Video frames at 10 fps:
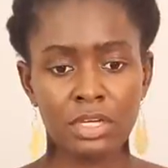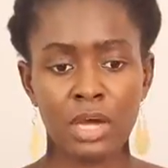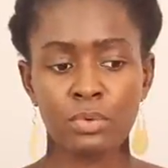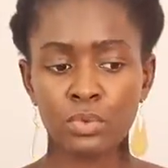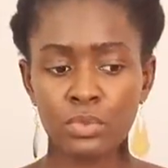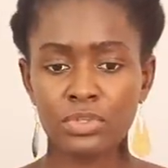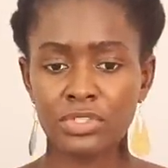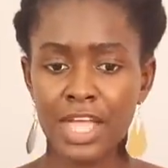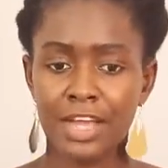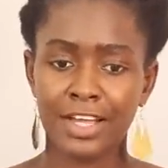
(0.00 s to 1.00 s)
I wouldn't
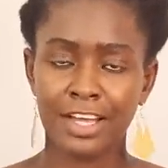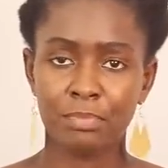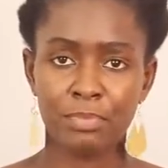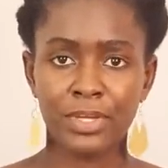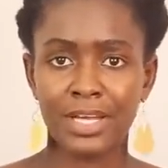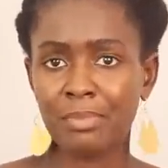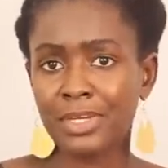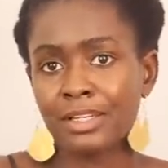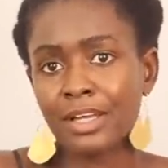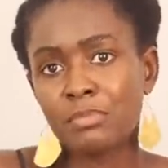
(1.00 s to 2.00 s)
say I got big. I
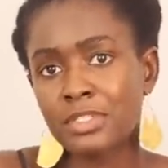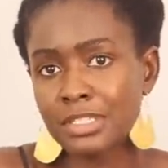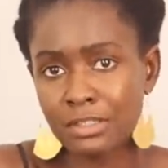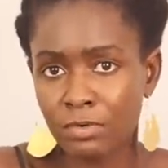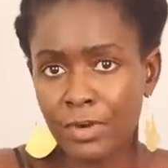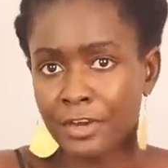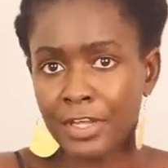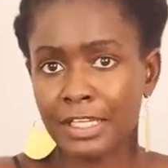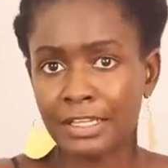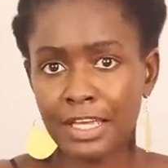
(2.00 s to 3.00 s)
mean, I'm still
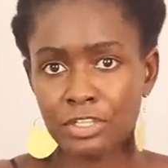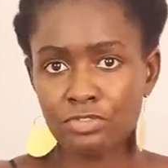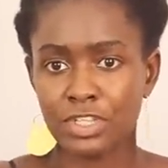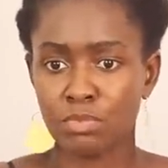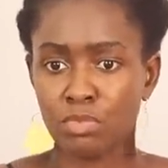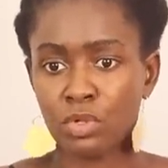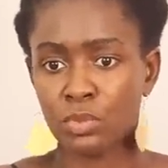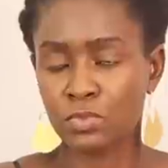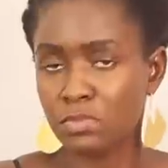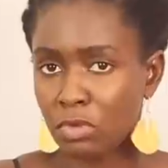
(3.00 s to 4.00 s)
wearing extra
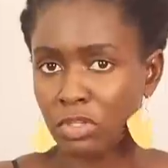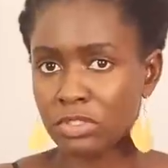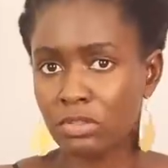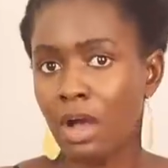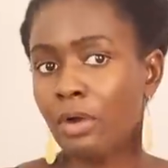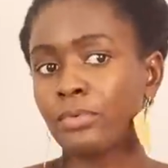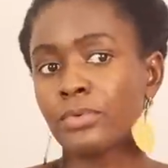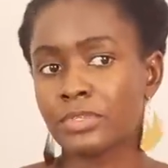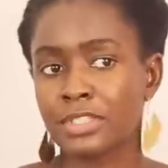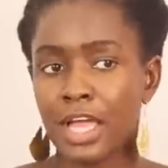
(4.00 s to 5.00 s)
small to small, so I
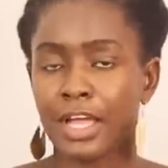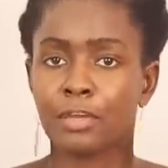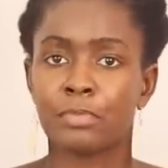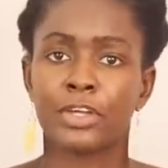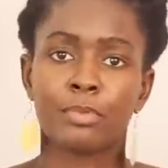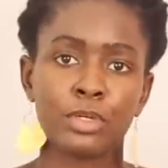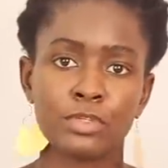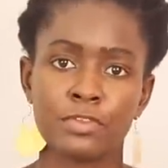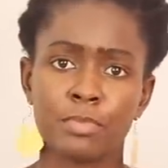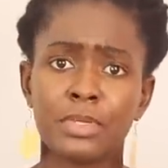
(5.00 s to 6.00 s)
wouldn't say I got bigger
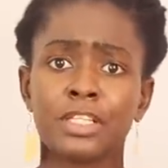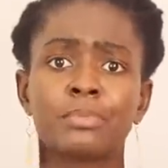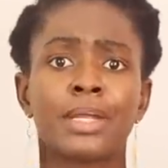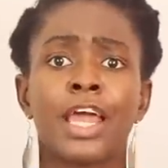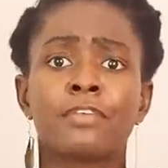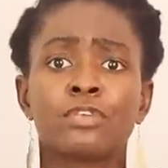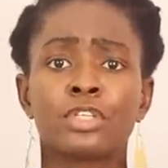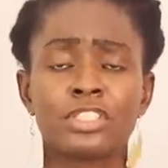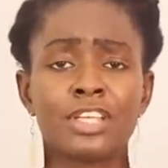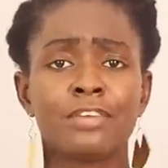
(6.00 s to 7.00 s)
because of the pill. But I've
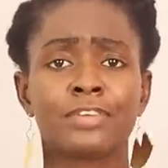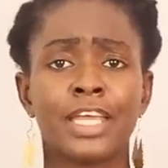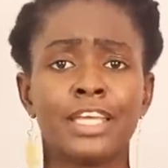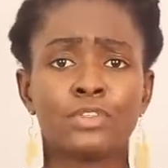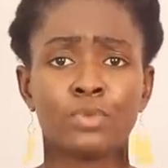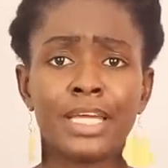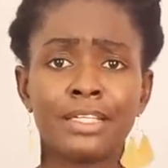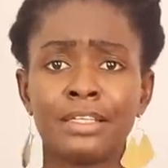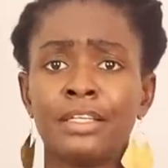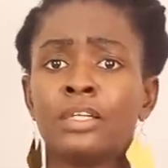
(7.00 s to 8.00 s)
noticed I've gained
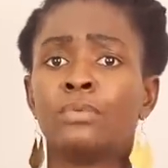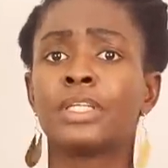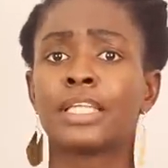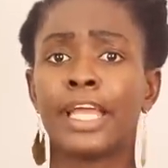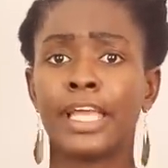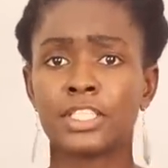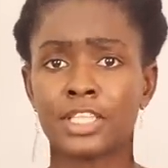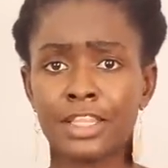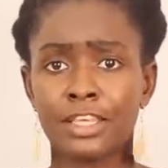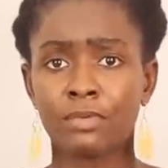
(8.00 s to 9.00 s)
weight with age,
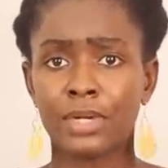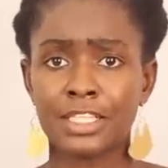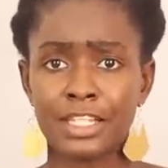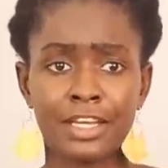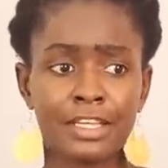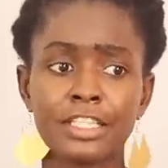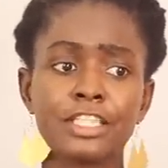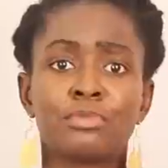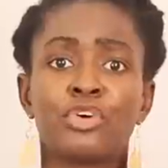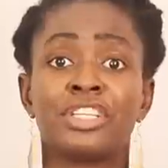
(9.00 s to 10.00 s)
and I think when I started
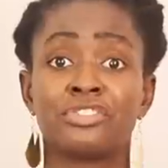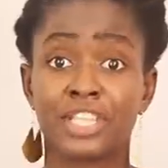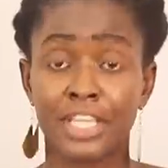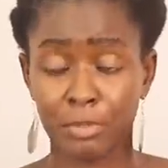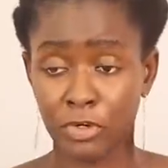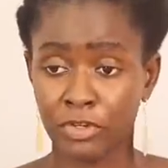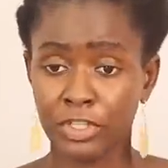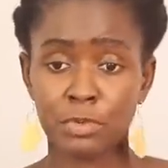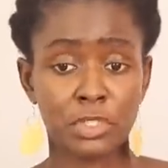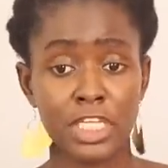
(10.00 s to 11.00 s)
eating more and drinking more,
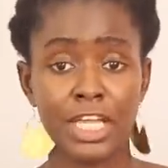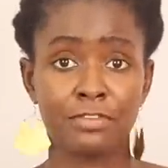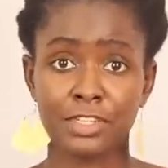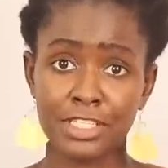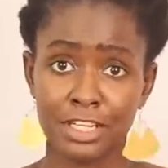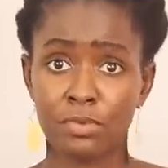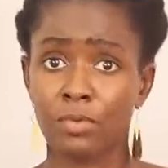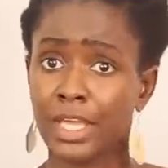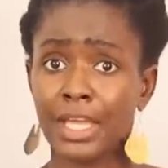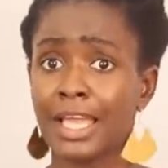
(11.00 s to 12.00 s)
especially after I started
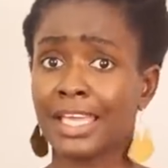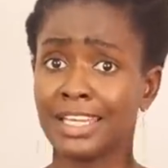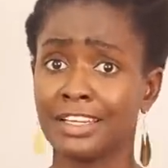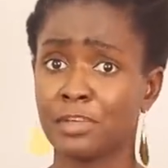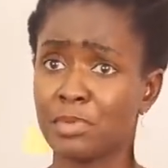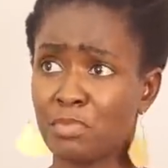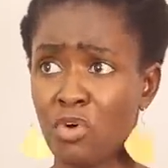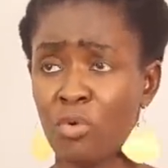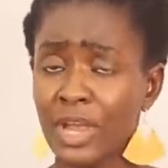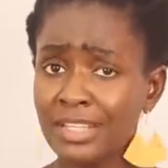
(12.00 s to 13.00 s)
working, I gained a little bit
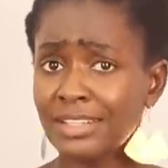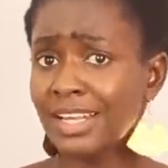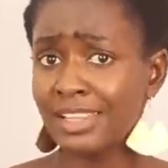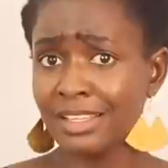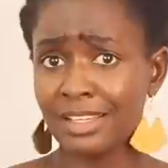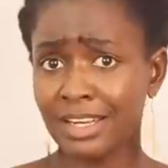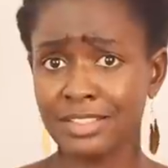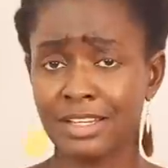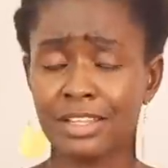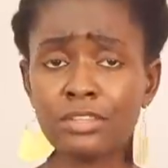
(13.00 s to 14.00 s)
more weight. And I think that
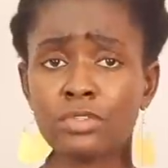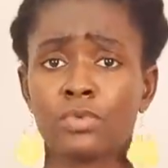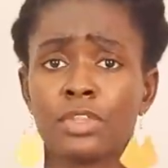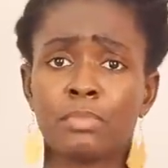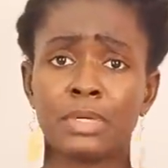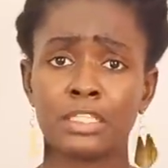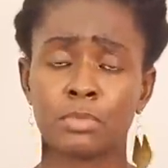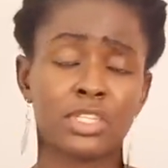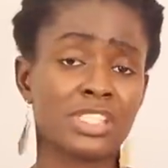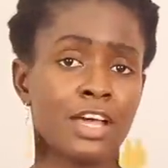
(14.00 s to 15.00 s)
has nothing to do with the pills
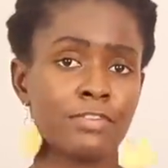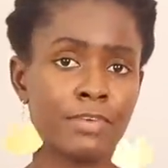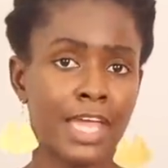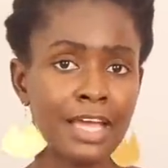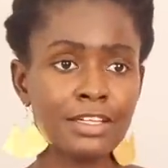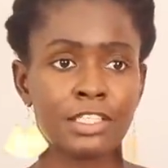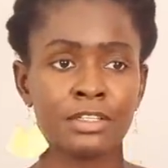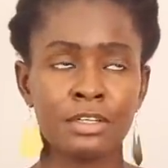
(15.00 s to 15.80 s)
because I have had